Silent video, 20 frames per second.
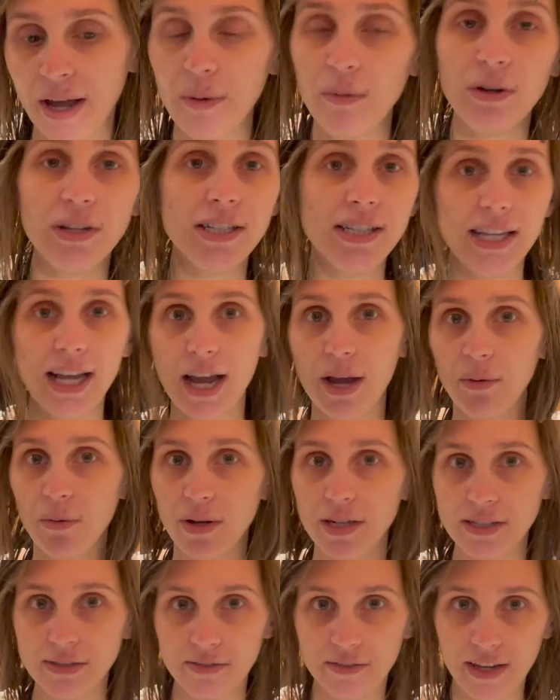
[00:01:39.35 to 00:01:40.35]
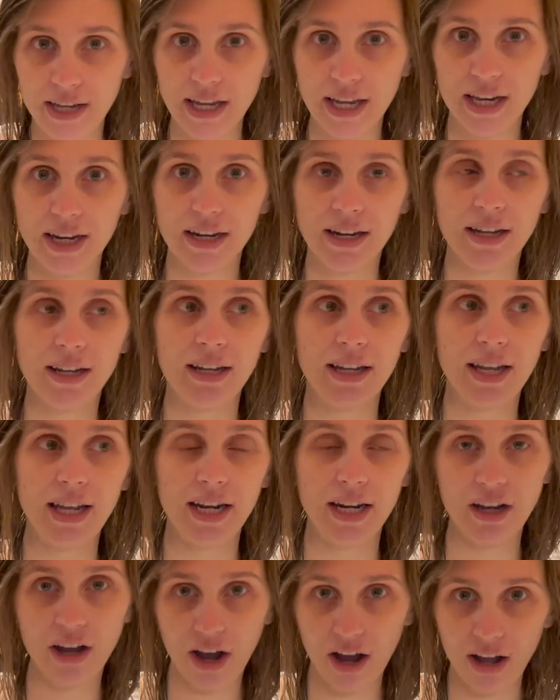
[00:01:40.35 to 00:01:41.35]
I will say I was vegan
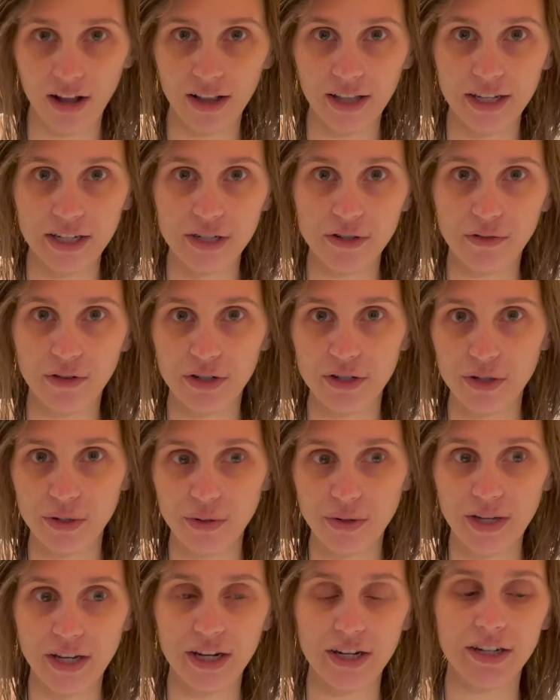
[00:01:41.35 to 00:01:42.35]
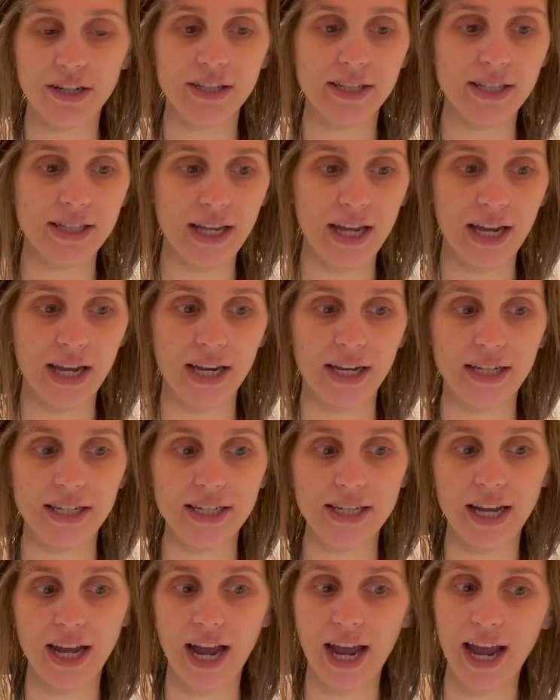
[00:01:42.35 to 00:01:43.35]
in college for 2 years
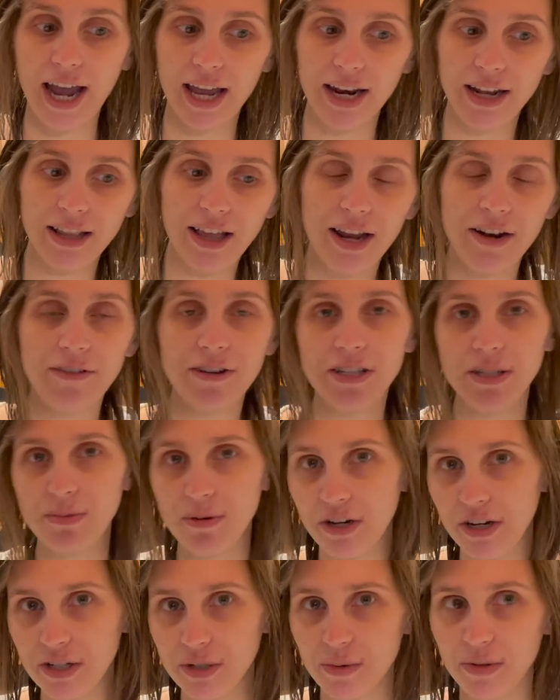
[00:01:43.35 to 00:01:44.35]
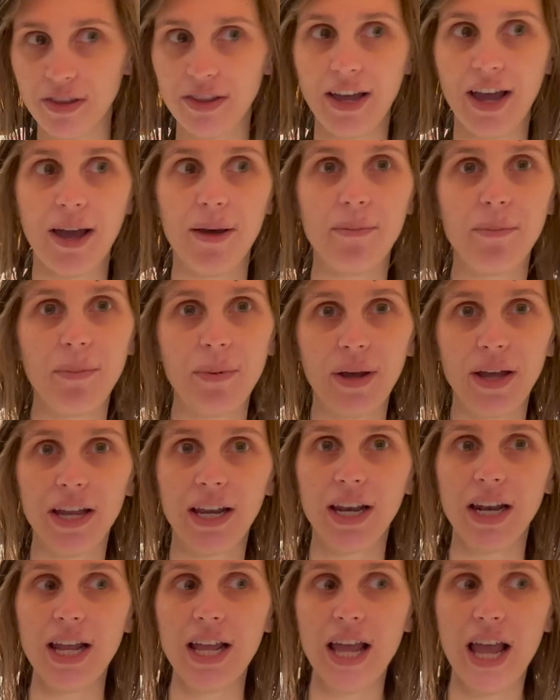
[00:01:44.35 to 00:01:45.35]
and I had a lot of experience with that,
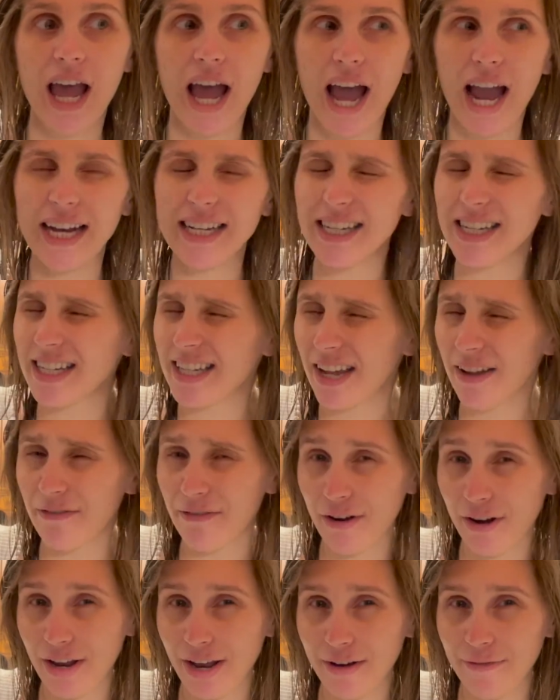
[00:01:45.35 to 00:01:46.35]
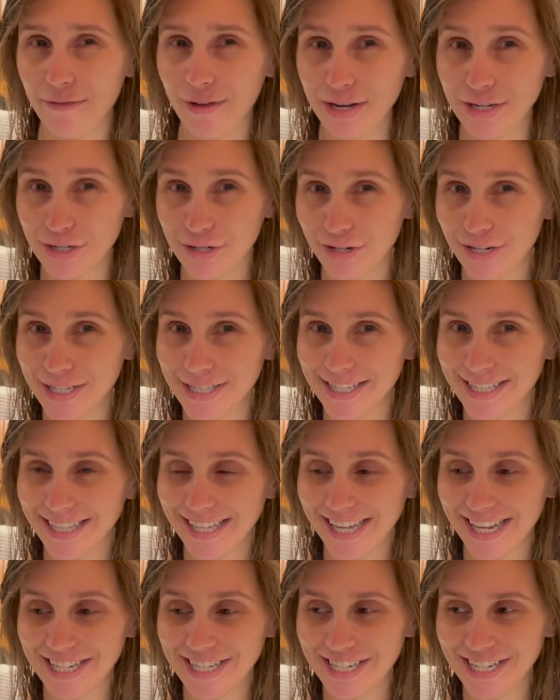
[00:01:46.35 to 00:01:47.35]
but I didn't get very adventurous in the
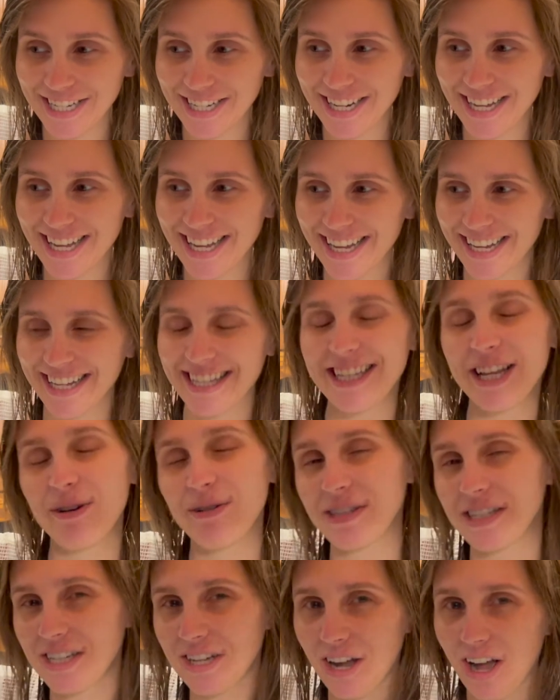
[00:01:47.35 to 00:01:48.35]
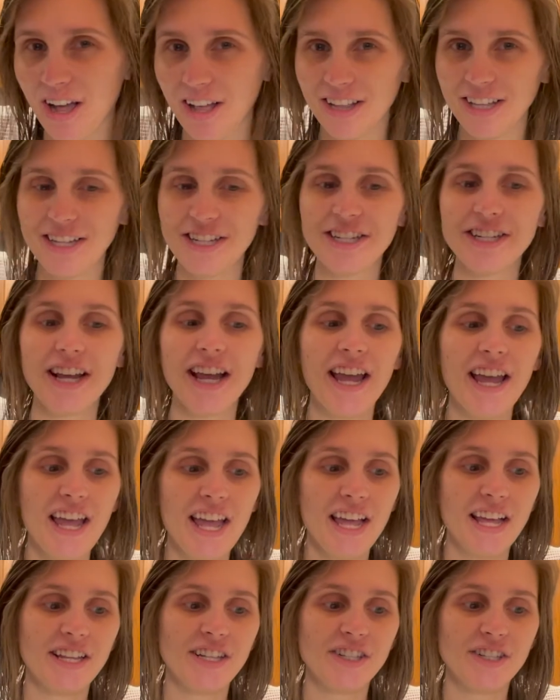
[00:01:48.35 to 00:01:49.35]
kitchen because I was in college.
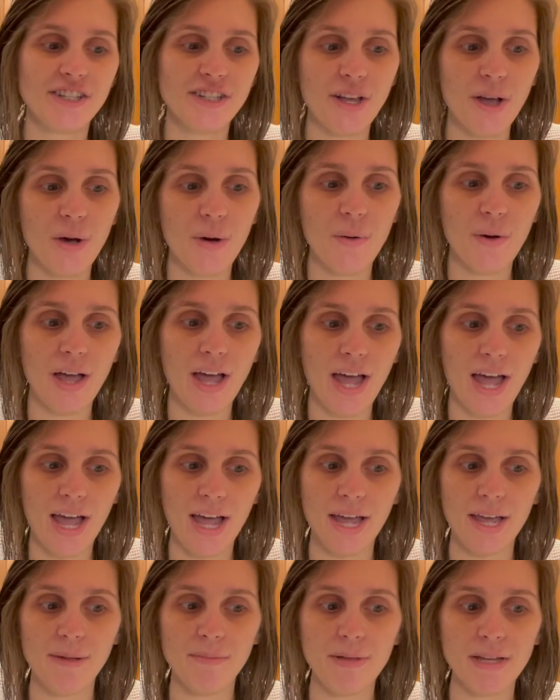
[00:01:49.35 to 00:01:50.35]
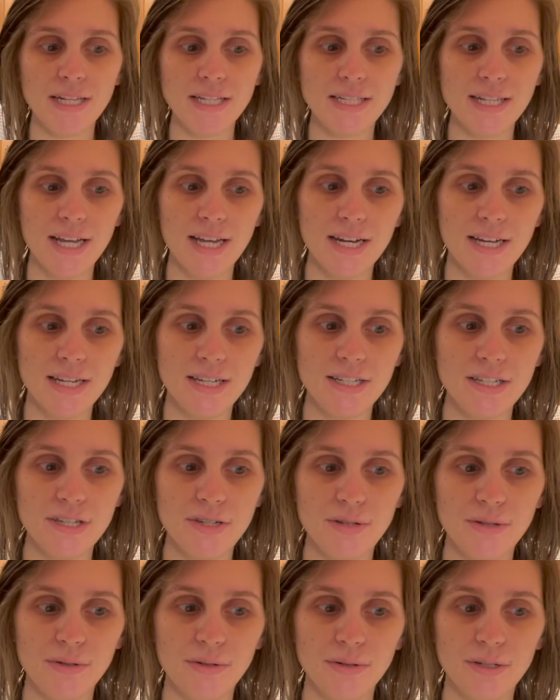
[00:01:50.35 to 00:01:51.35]
So I am excited
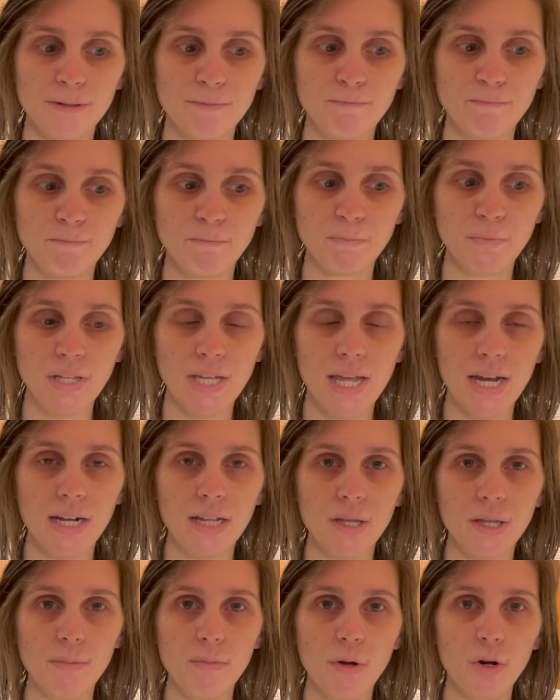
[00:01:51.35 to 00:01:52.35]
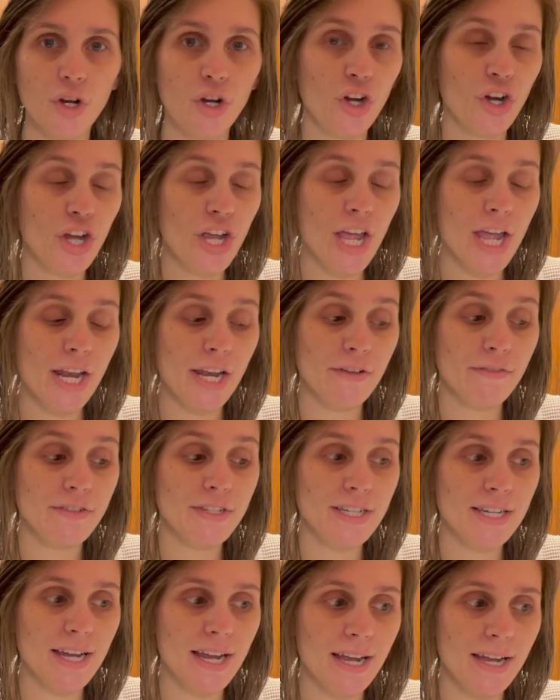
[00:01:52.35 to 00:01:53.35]
to get a little more creative
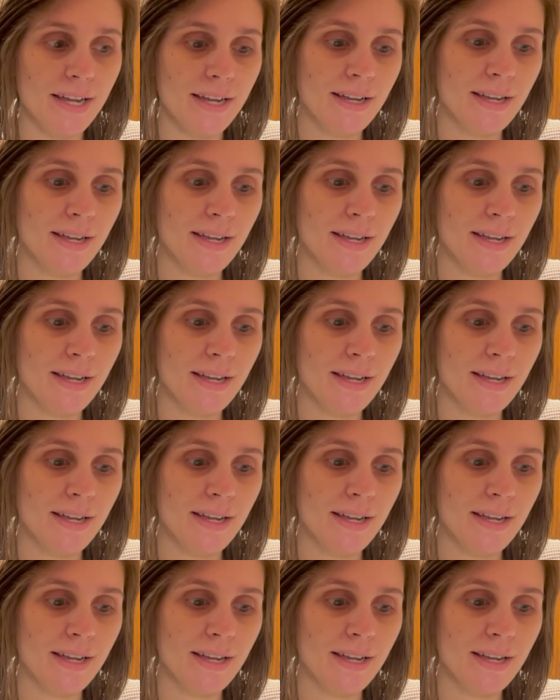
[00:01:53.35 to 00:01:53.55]
today.